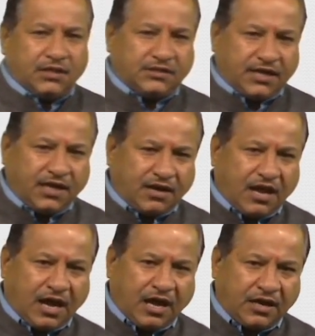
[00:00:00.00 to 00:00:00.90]
there
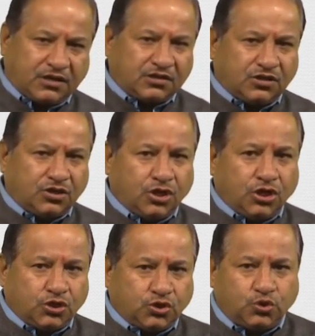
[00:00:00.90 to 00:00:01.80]
are
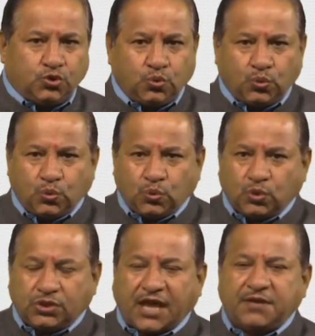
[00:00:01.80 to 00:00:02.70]
two
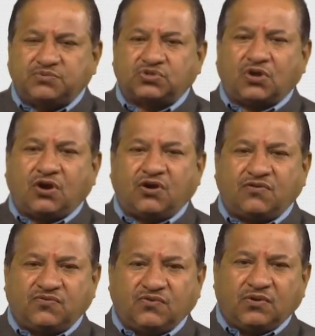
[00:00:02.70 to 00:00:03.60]
types
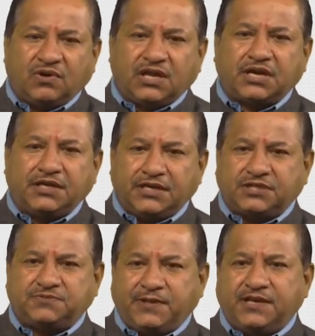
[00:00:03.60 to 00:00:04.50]
of learning
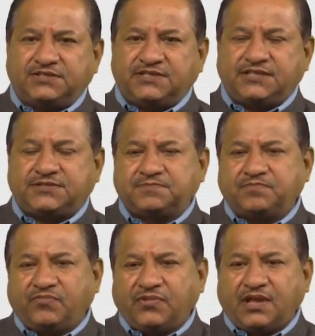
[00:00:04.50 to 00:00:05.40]
experiences,
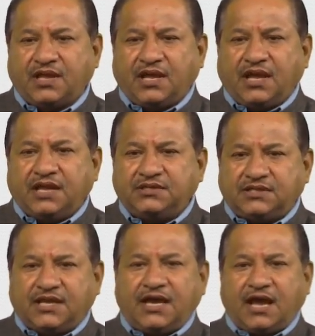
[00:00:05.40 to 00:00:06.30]
and
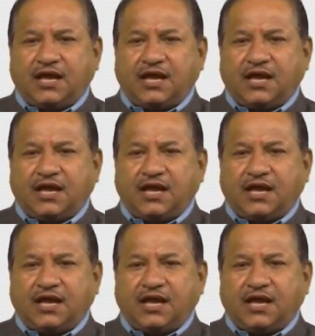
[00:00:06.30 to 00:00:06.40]
the